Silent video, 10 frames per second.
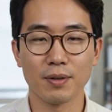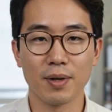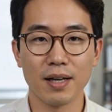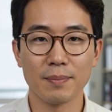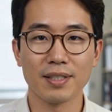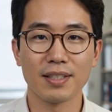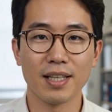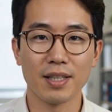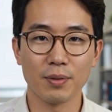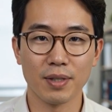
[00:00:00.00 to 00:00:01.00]
you have been
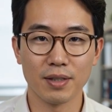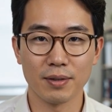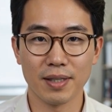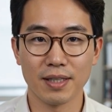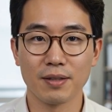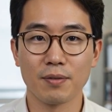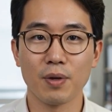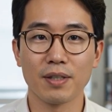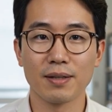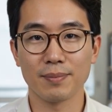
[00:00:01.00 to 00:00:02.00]
staying on Windows because of
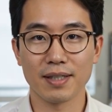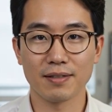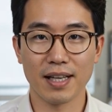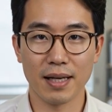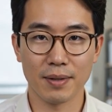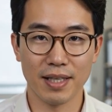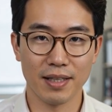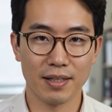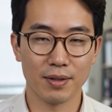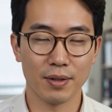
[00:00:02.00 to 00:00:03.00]
one specific
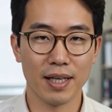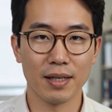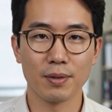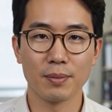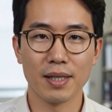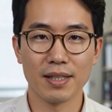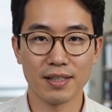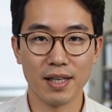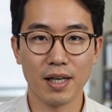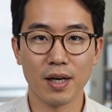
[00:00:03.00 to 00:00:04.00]
application you can't
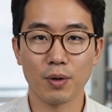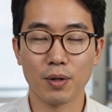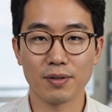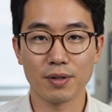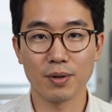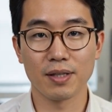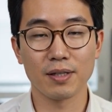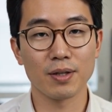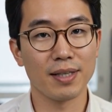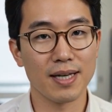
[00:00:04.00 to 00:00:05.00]
replace, or if you switched
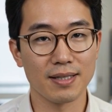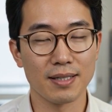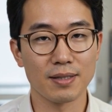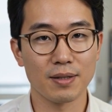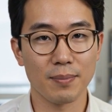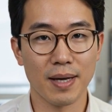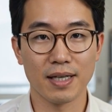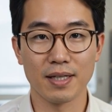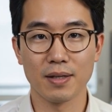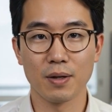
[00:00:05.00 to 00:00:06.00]
to Linux and you're
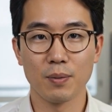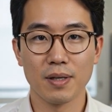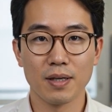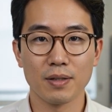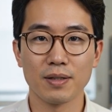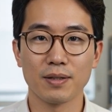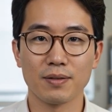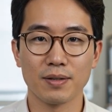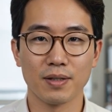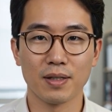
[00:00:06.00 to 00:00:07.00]
managing your Windows
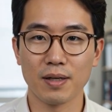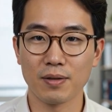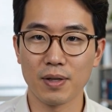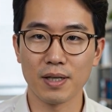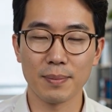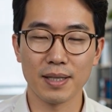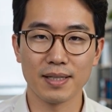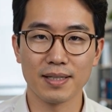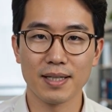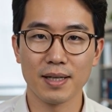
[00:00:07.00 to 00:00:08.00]
software
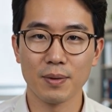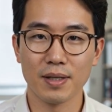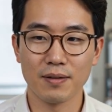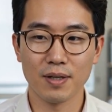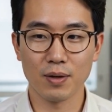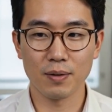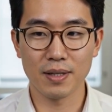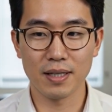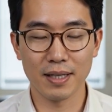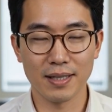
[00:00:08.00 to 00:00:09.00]
dependency with a virtual
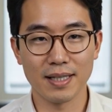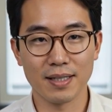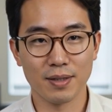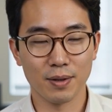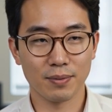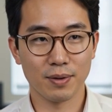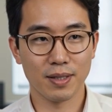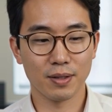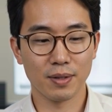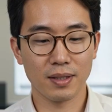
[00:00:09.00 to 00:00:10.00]
machine that consumes
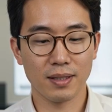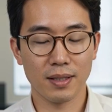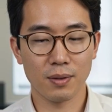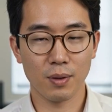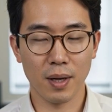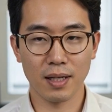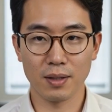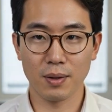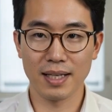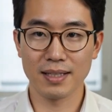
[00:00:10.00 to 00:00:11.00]
resources and requires
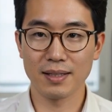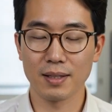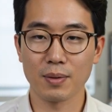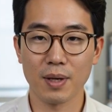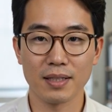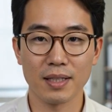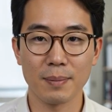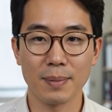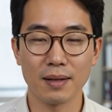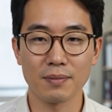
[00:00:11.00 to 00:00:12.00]
a license you'd rather
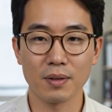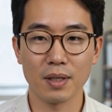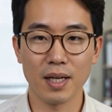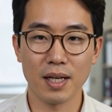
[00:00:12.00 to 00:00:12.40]
not pay for,